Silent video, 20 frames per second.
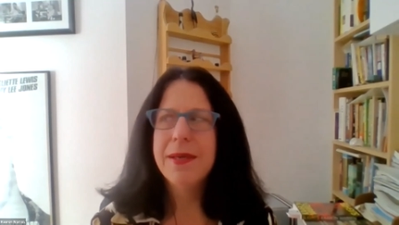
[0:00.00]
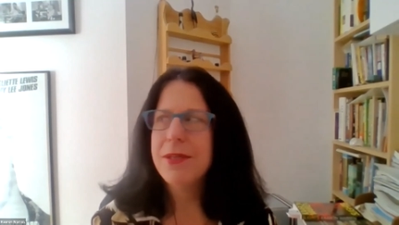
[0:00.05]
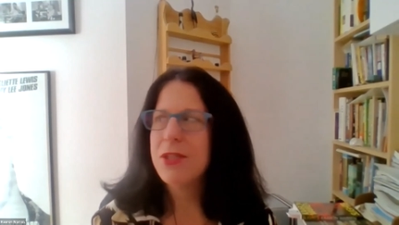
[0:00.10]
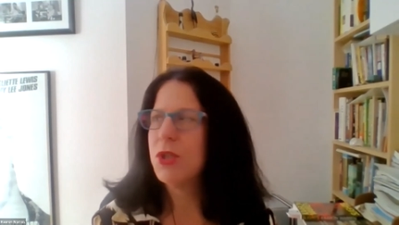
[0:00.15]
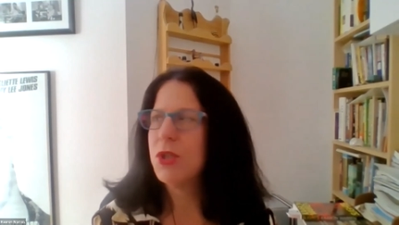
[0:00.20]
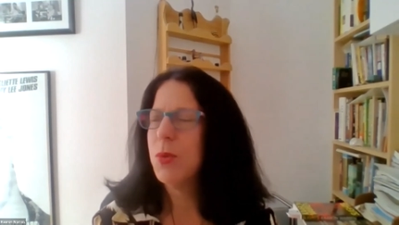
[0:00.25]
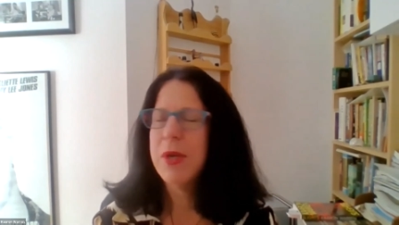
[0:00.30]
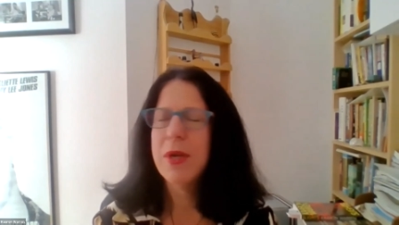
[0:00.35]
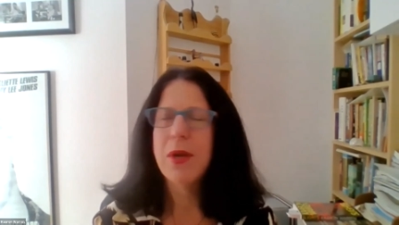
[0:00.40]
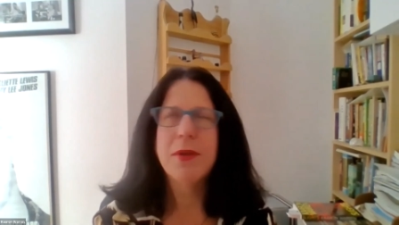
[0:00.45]

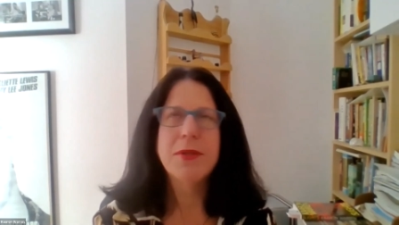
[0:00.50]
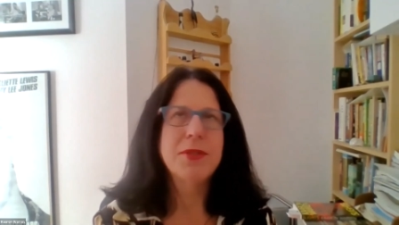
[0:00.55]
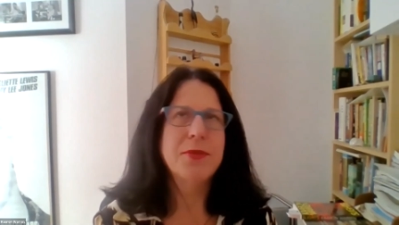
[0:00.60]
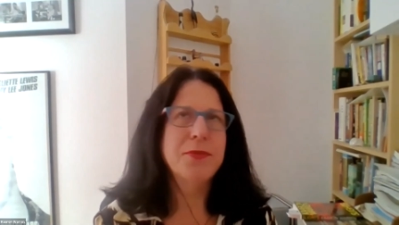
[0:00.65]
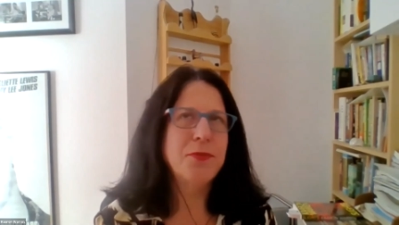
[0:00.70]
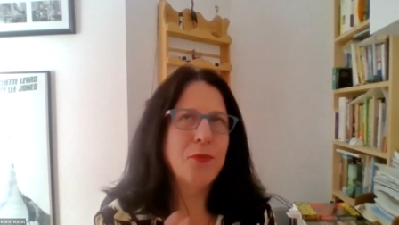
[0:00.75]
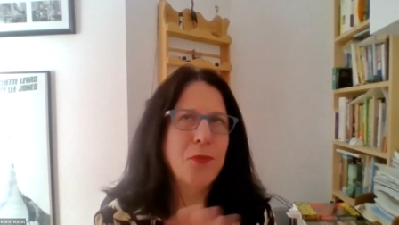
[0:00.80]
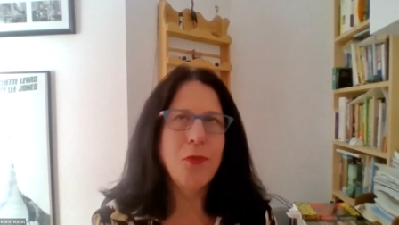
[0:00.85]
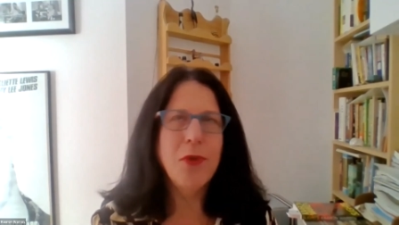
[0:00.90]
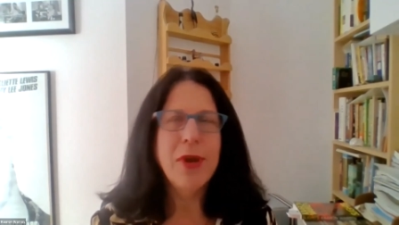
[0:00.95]
doing lots
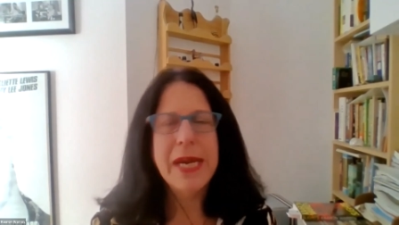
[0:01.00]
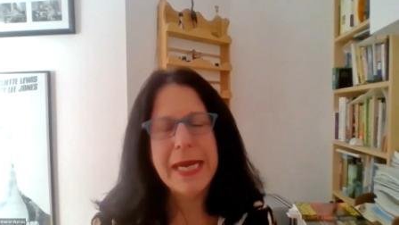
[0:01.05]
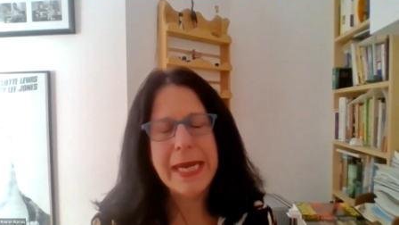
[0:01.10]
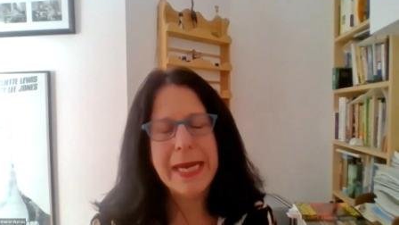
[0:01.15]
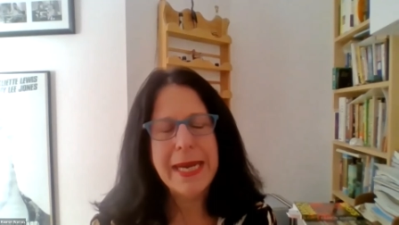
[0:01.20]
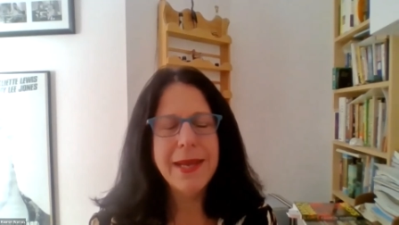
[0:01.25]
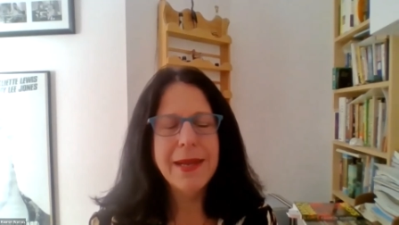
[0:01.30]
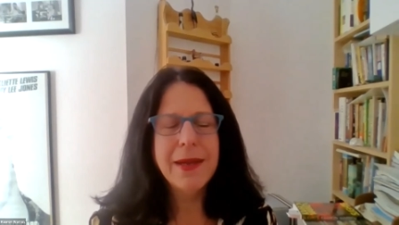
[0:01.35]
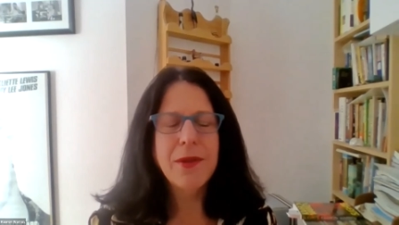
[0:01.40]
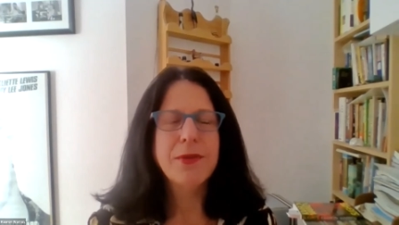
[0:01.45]
of
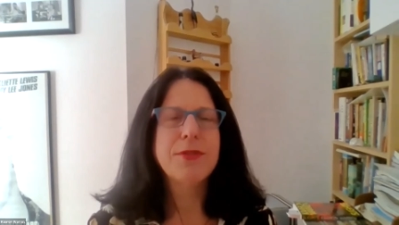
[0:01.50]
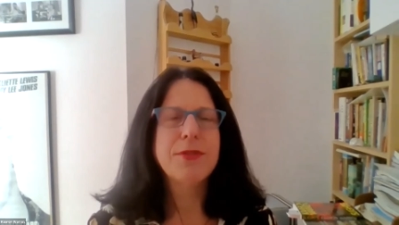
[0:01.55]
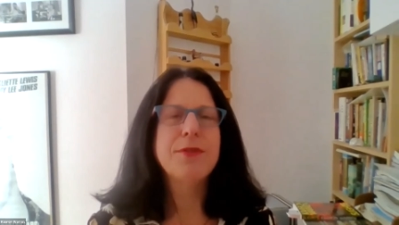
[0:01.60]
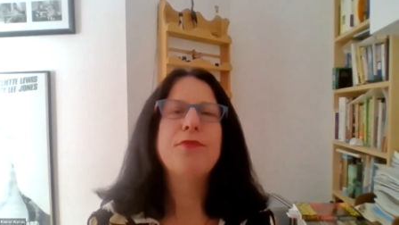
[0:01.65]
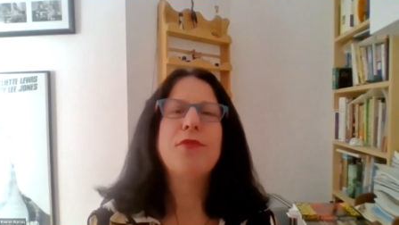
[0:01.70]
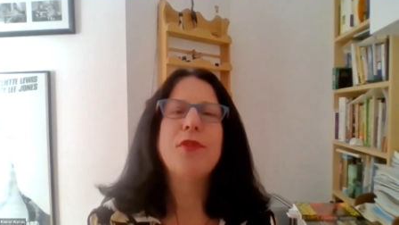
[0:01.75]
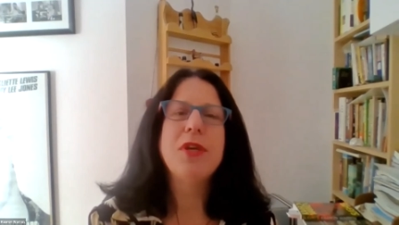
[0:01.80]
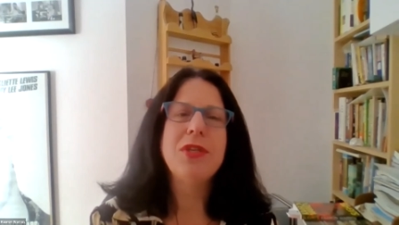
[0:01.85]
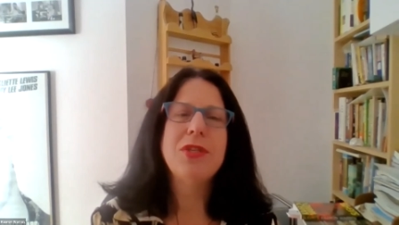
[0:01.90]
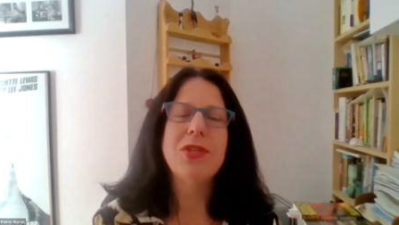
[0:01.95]
reading and lots
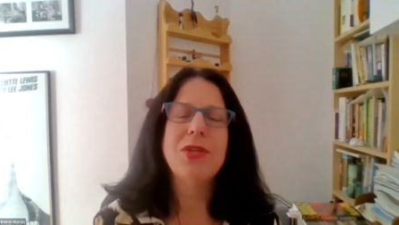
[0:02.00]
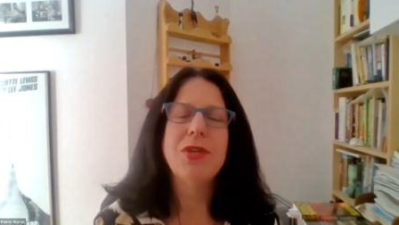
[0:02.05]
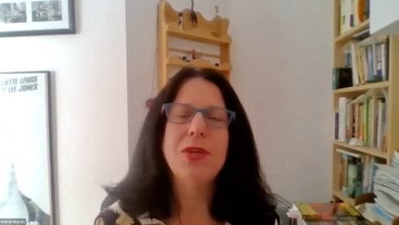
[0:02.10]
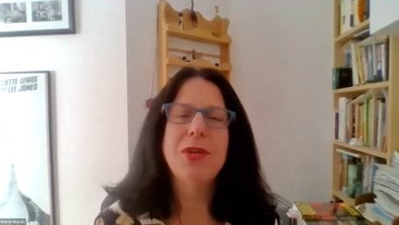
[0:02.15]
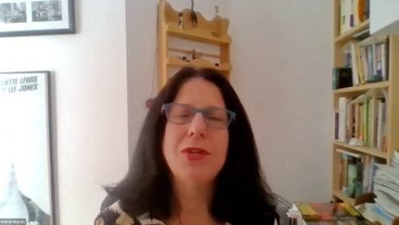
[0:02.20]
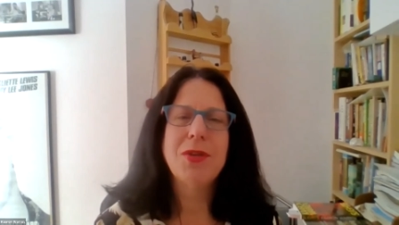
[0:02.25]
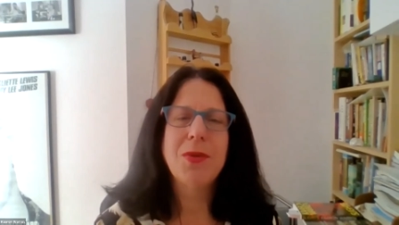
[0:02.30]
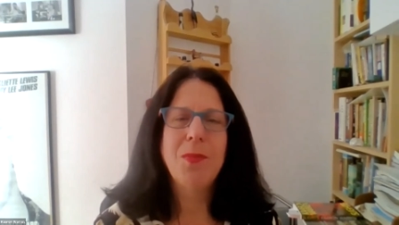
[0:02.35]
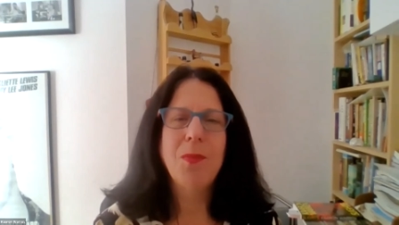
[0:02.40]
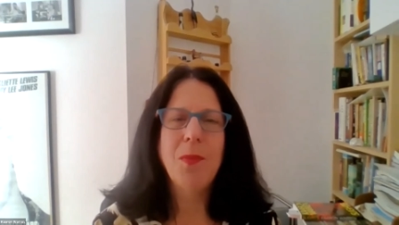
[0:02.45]
of
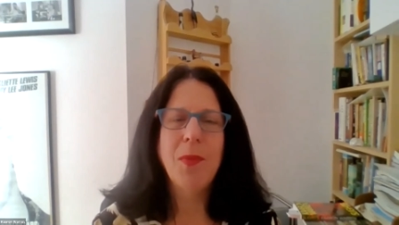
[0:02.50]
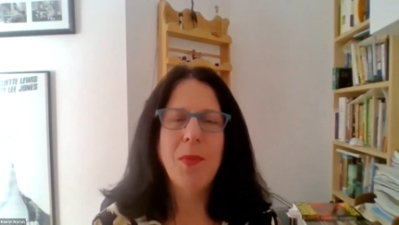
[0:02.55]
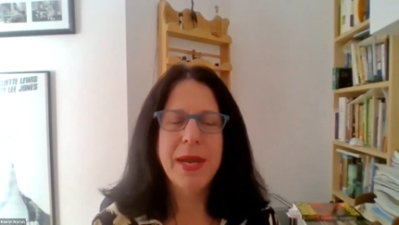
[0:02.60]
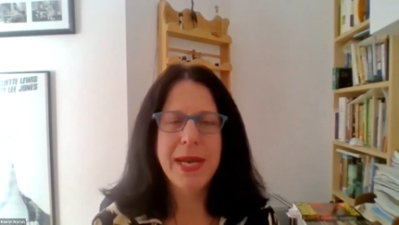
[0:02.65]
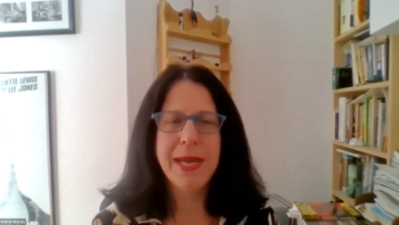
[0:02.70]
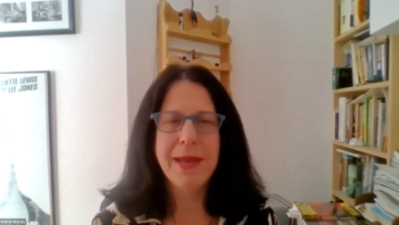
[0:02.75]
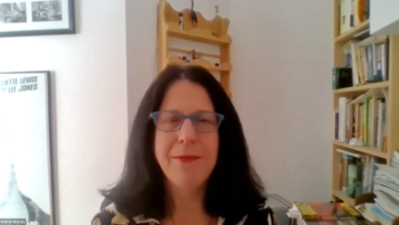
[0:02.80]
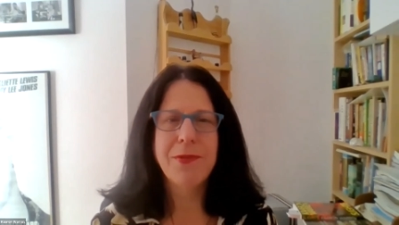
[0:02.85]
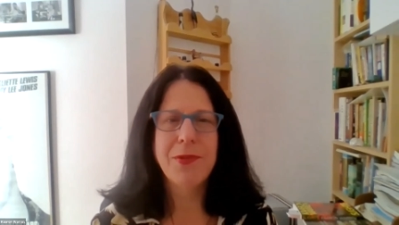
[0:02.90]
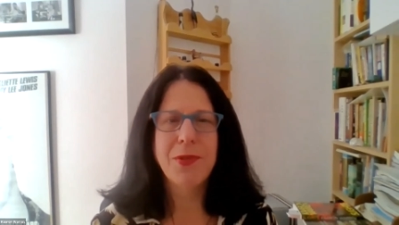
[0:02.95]
research and
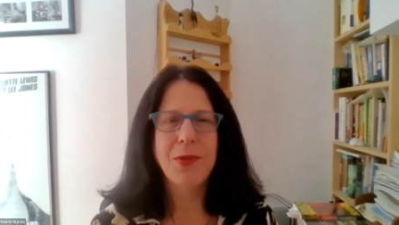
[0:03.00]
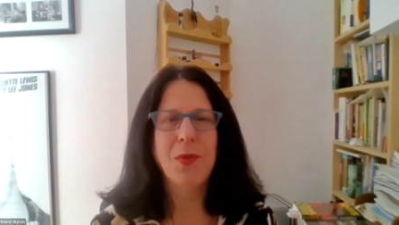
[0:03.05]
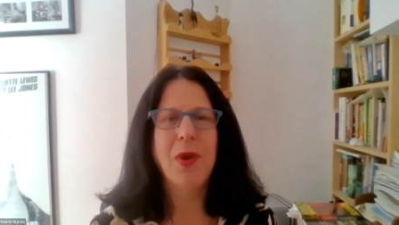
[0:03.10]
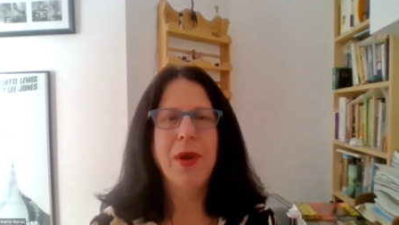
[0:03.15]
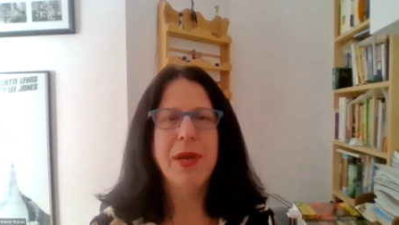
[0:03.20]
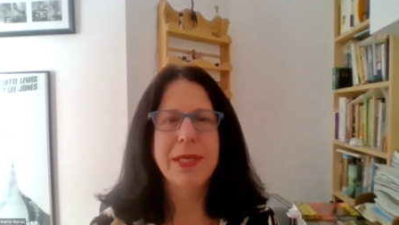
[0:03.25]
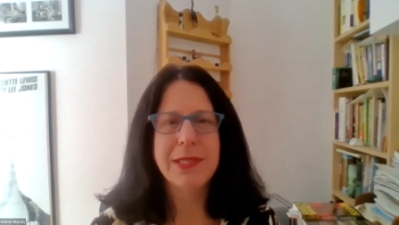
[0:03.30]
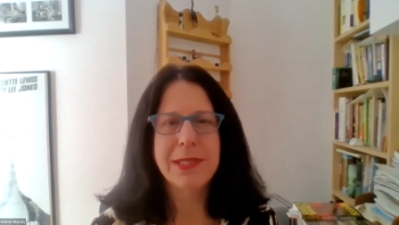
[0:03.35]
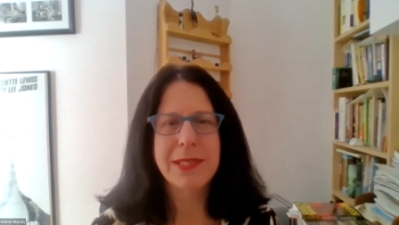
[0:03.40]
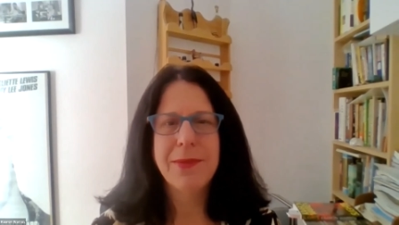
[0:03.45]
waiting for the
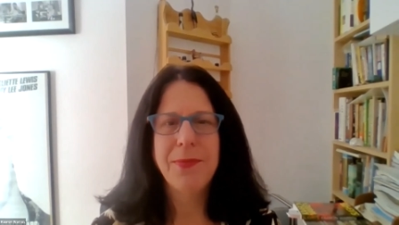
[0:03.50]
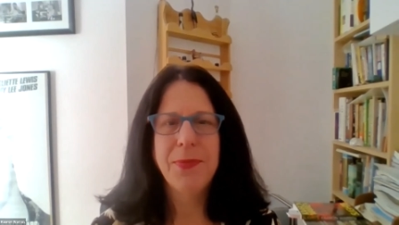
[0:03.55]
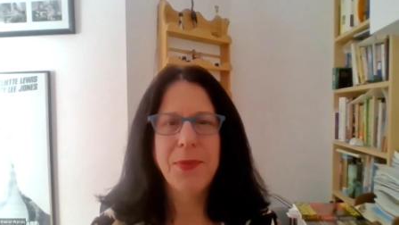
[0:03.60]
right